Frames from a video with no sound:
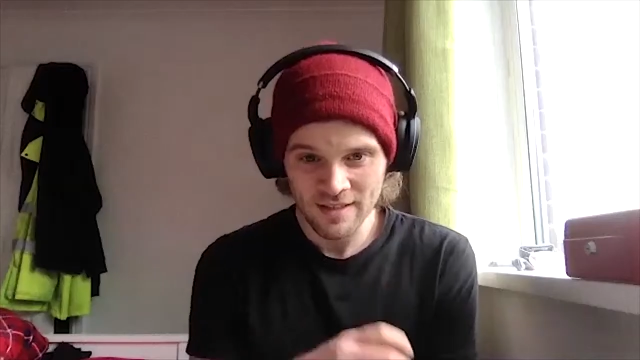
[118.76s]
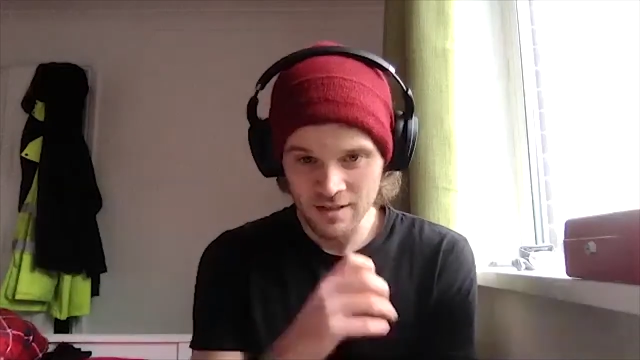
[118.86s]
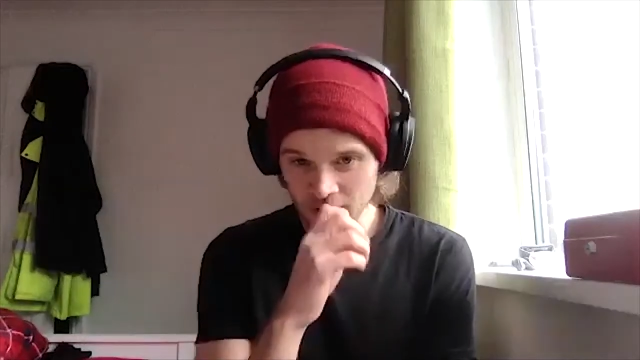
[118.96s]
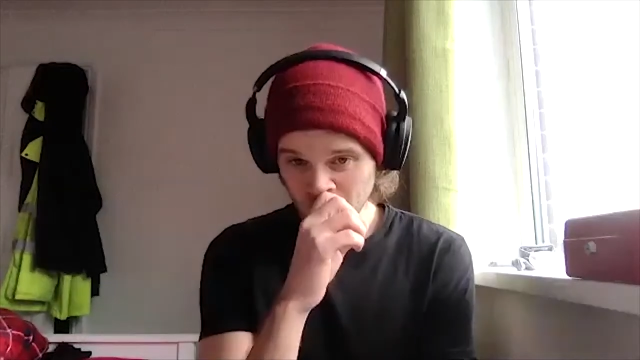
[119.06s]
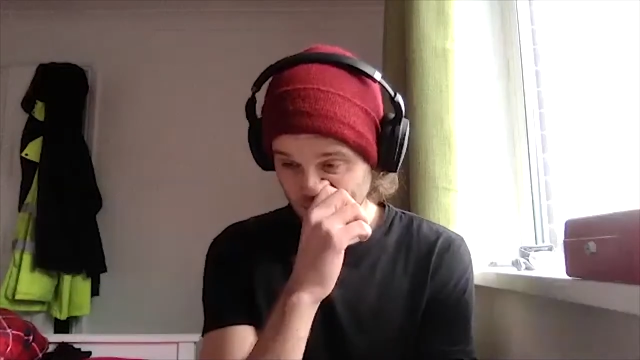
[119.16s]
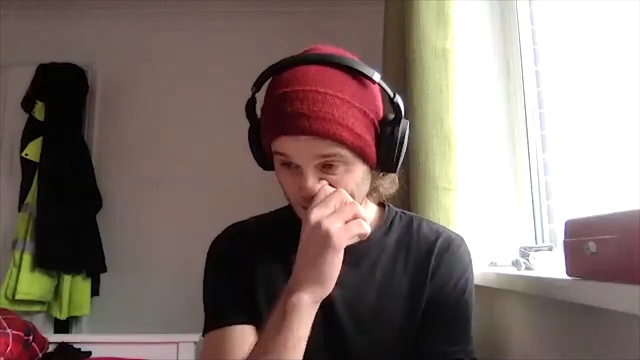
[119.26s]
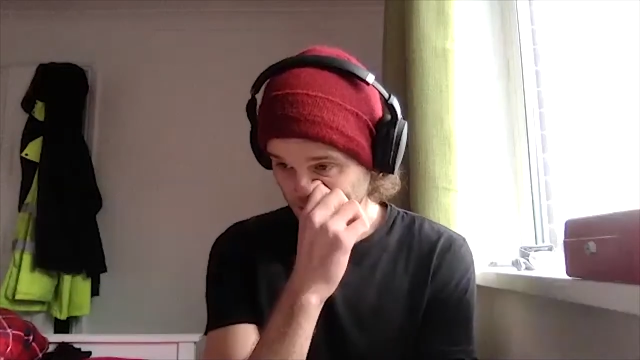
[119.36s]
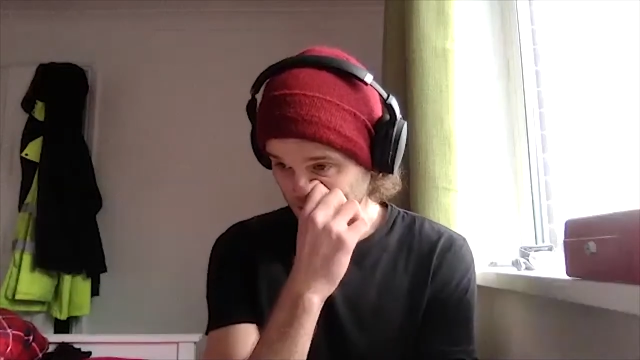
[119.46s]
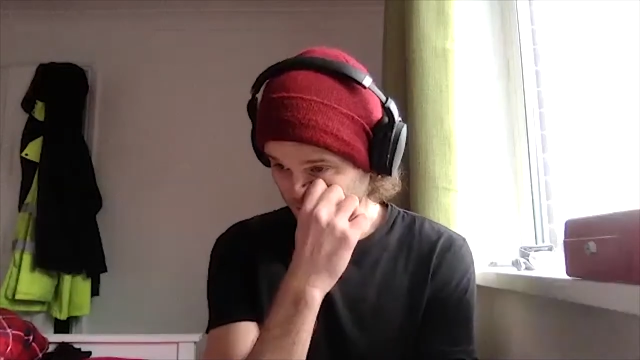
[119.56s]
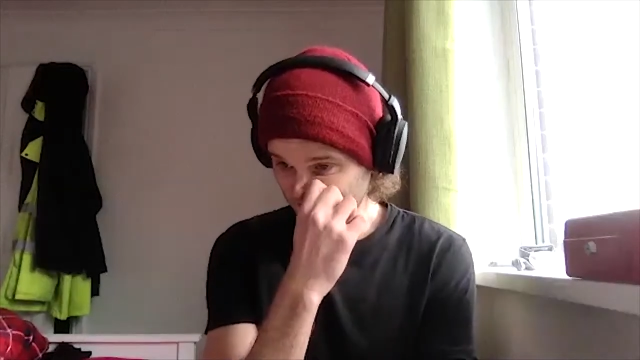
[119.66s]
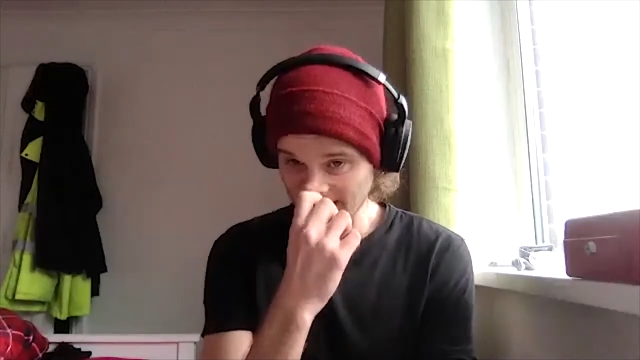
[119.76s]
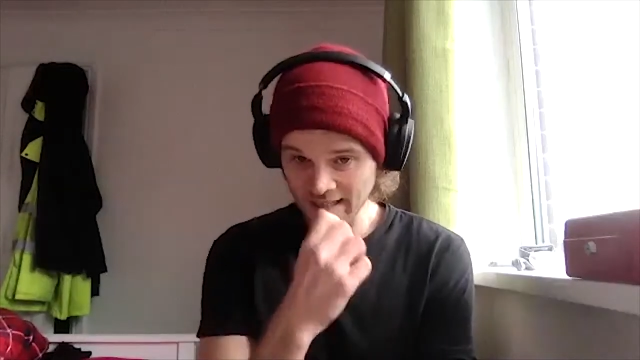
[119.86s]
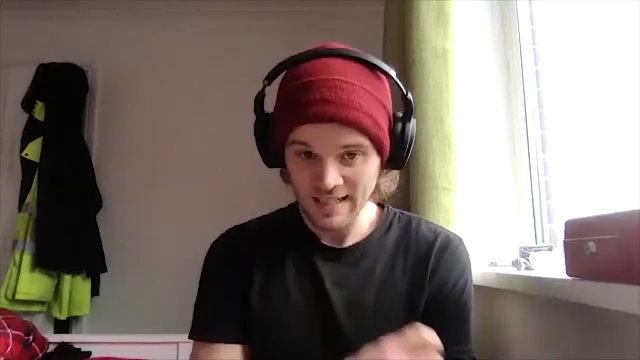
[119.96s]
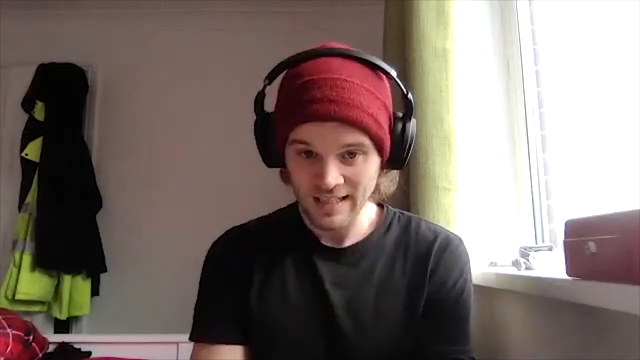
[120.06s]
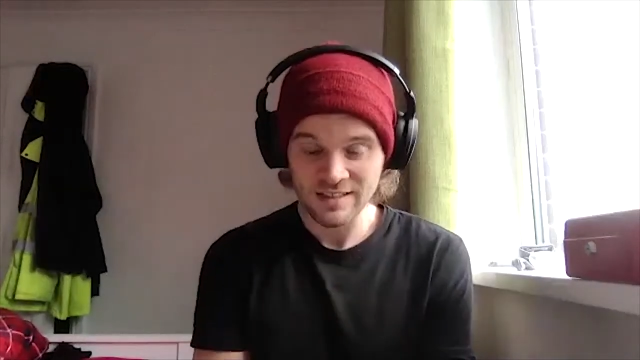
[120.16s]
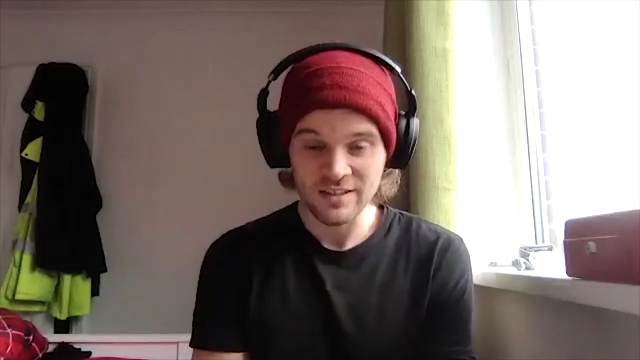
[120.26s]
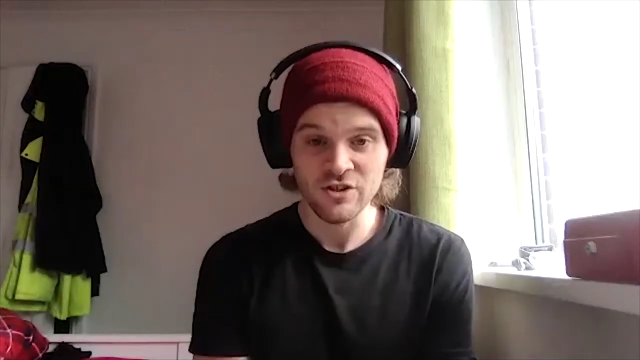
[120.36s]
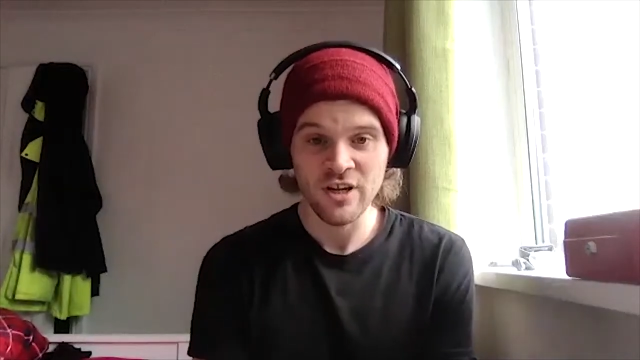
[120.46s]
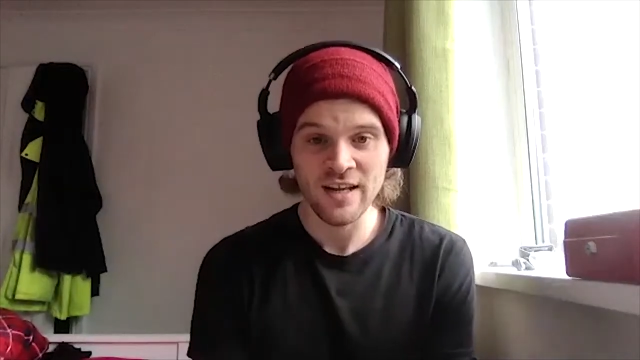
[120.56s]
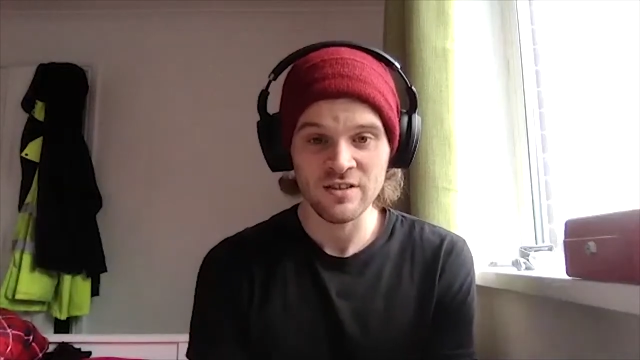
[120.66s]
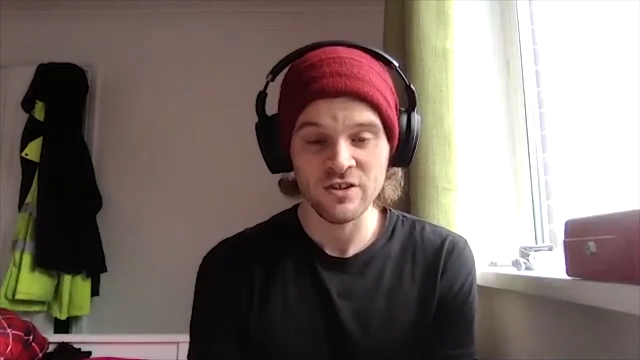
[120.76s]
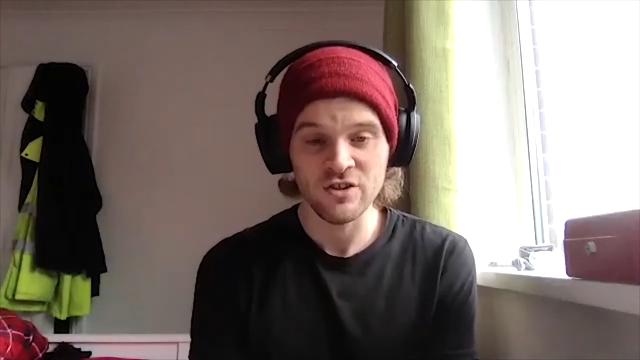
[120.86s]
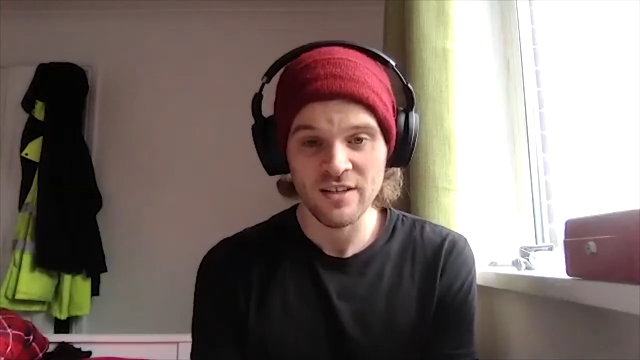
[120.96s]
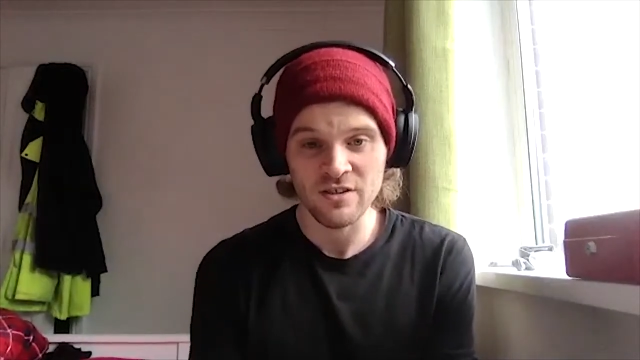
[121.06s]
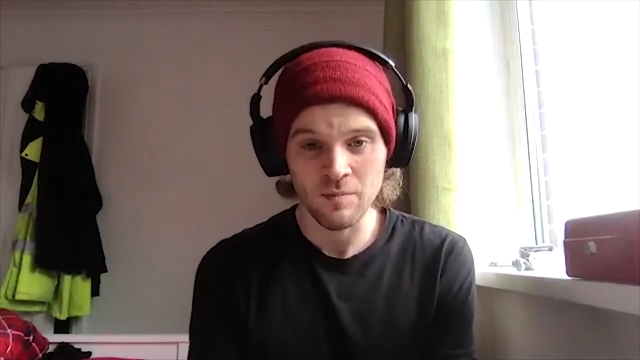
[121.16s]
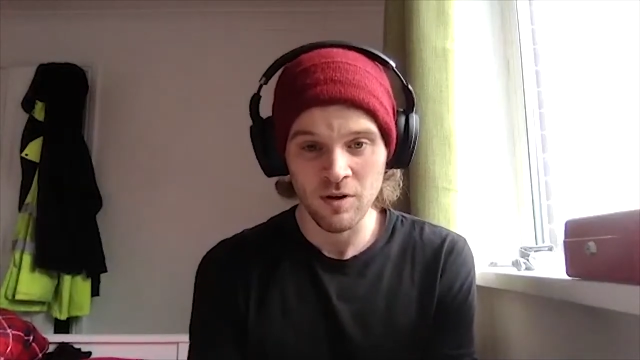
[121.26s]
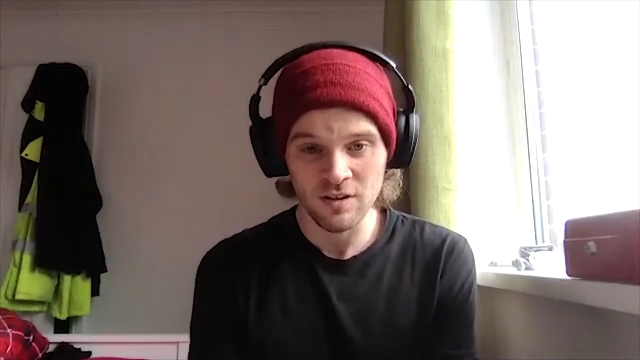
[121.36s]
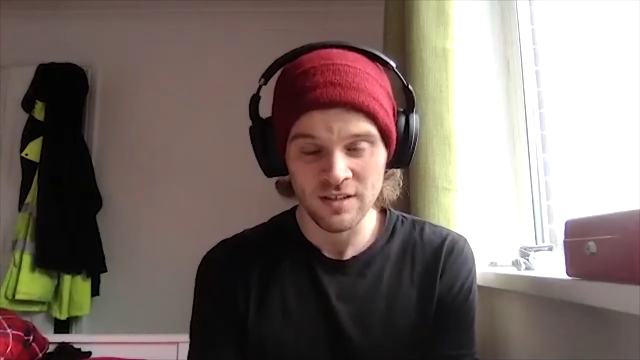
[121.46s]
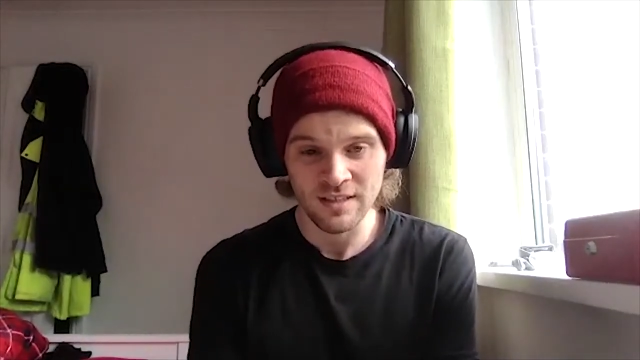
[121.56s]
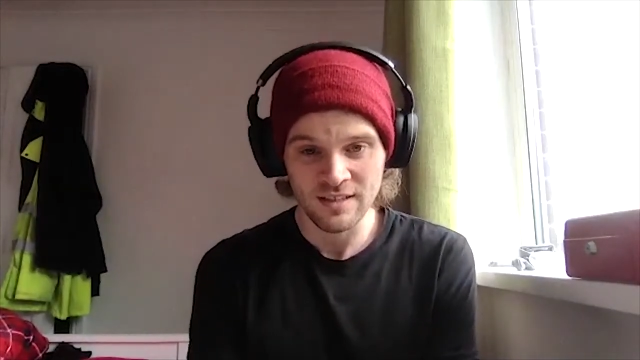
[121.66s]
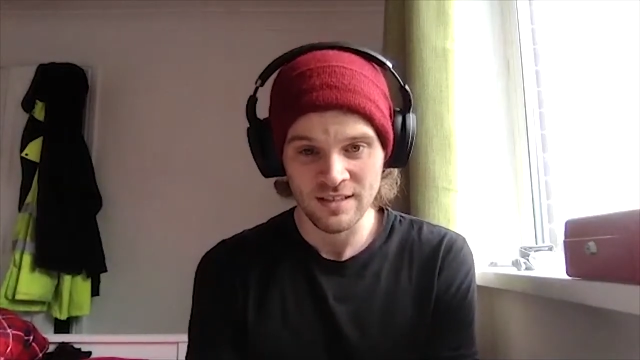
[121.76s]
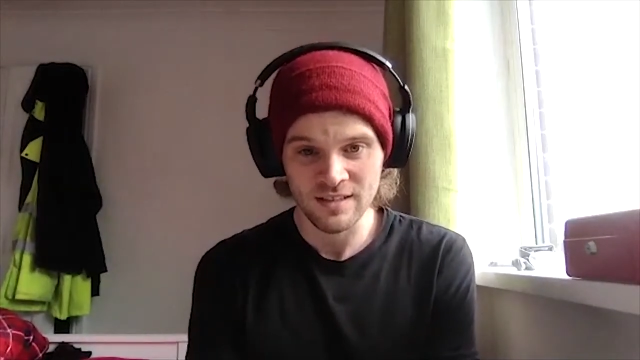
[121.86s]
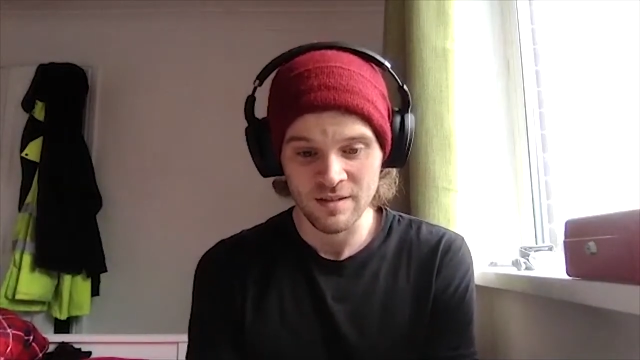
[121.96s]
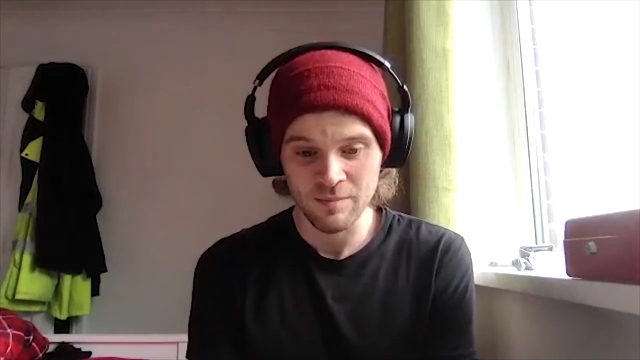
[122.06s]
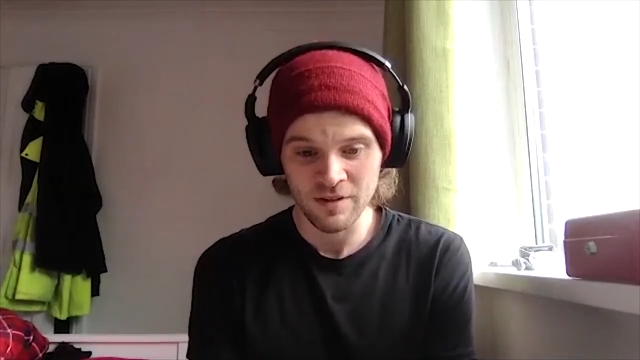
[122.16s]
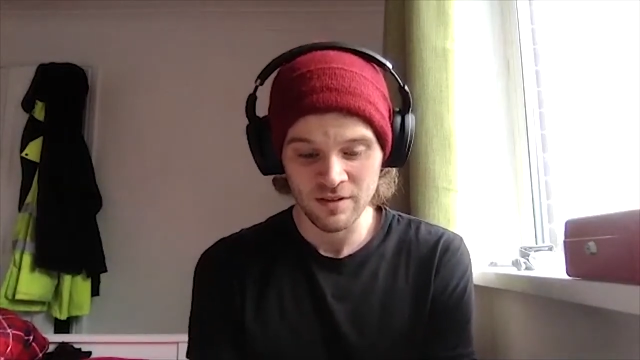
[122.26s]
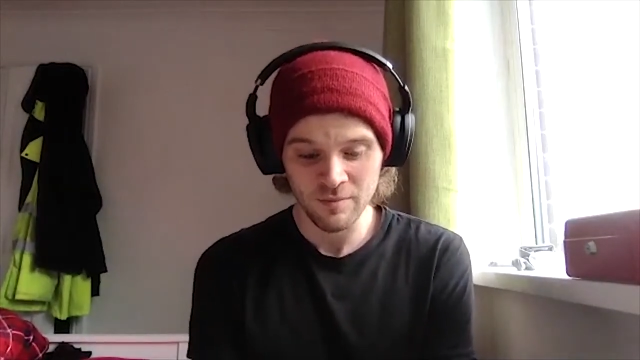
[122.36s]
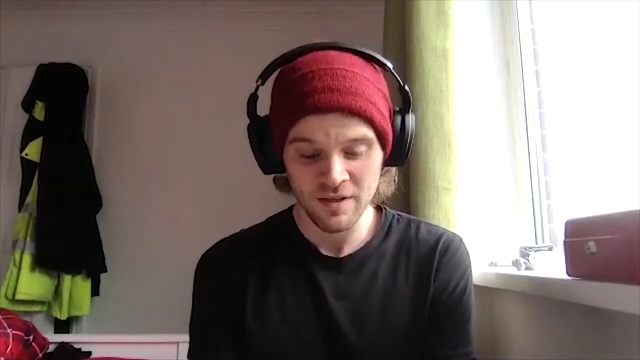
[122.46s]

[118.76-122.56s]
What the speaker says: So I think the thing that needs to change the politics is to build up